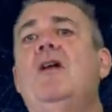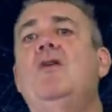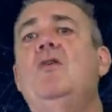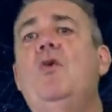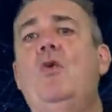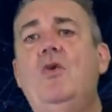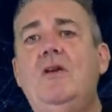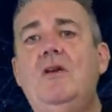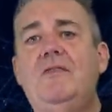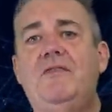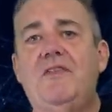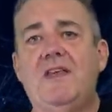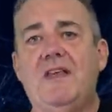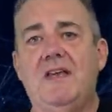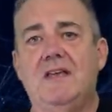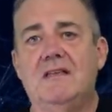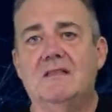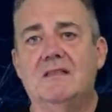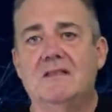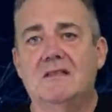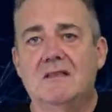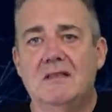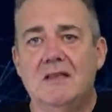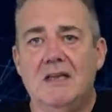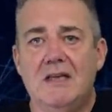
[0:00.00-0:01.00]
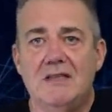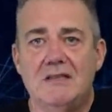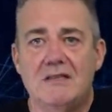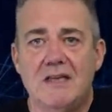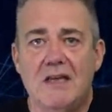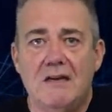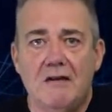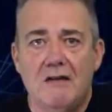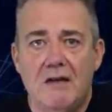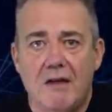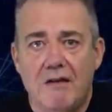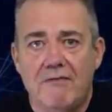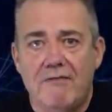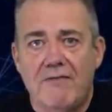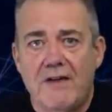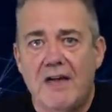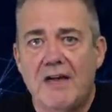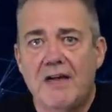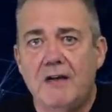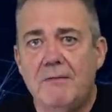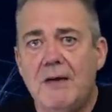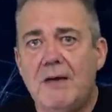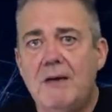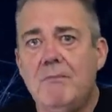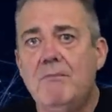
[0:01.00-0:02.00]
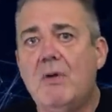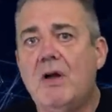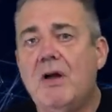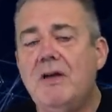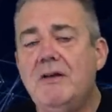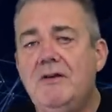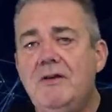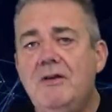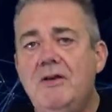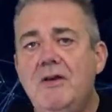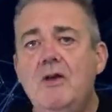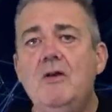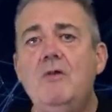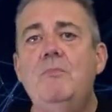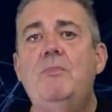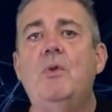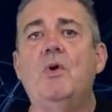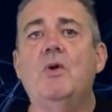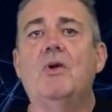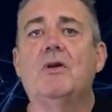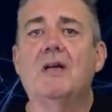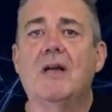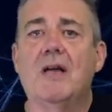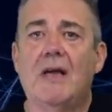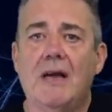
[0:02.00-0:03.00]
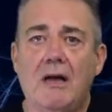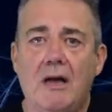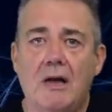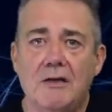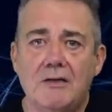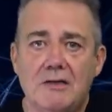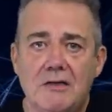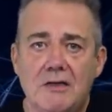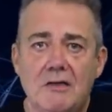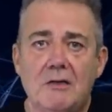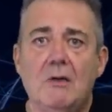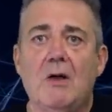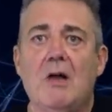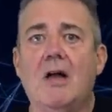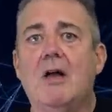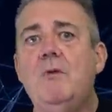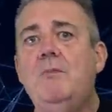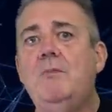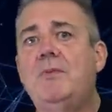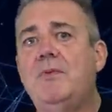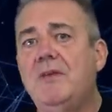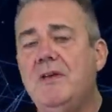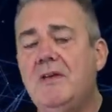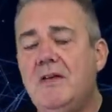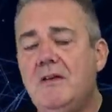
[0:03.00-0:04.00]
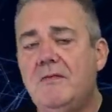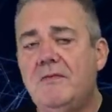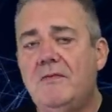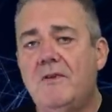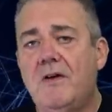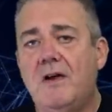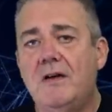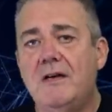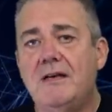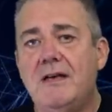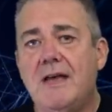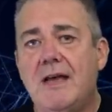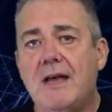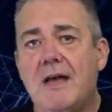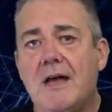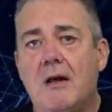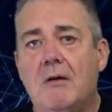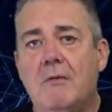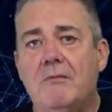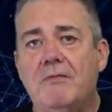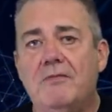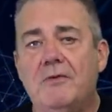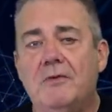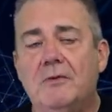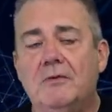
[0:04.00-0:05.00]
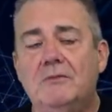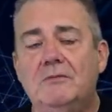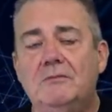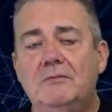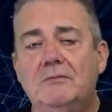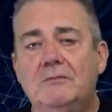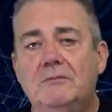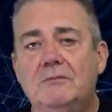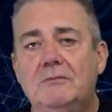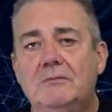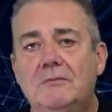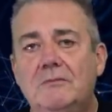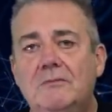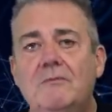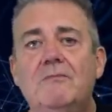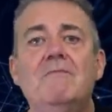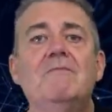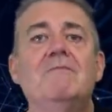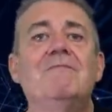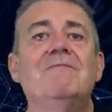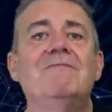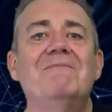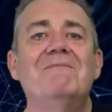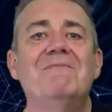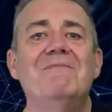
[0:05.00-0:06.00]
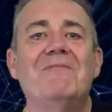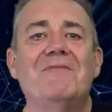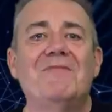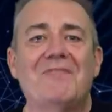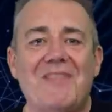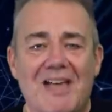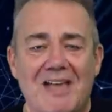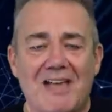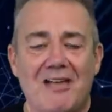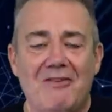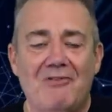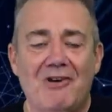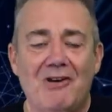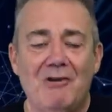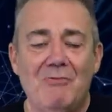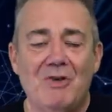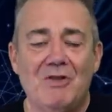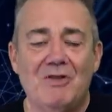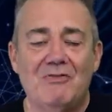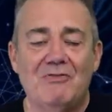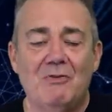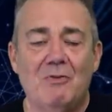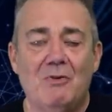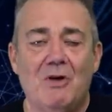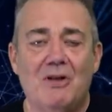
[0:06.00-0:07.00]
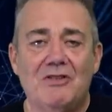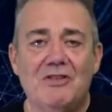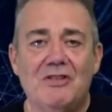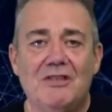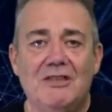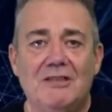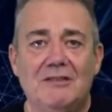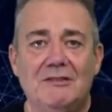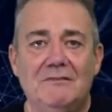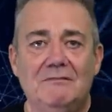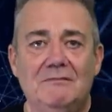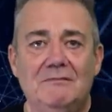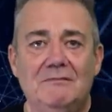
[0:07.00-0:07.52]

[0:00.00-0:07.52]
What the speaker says: on all of this is available in my new book, and I do hope that you find it helpful. Thank you very much for watching.